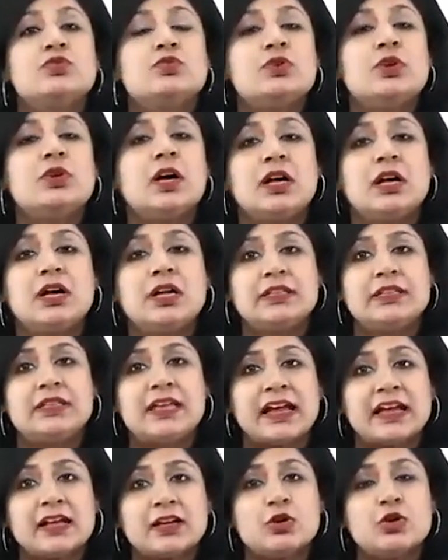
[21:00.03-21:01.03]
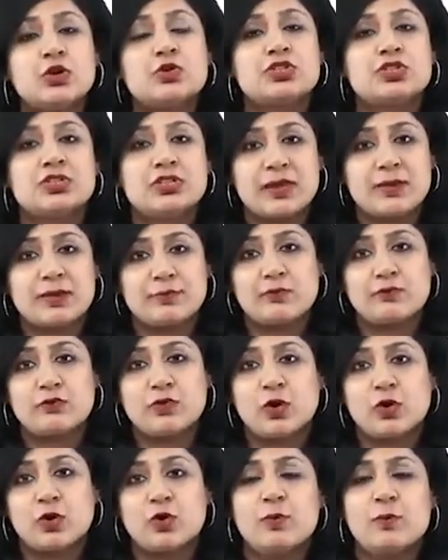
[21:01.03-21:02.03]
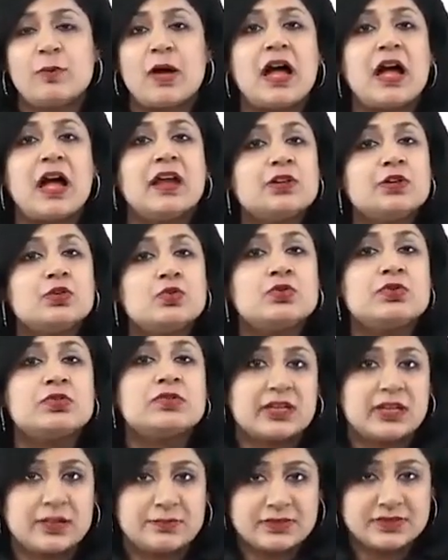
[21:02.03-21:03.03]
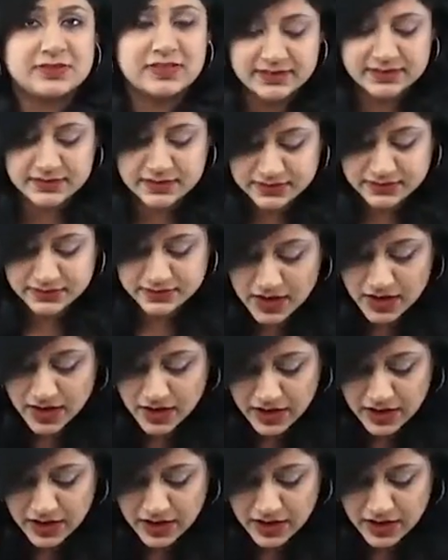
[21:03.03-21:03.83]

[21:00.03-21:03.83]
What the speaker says: to the angle closure type of glaucoma under two circumstances.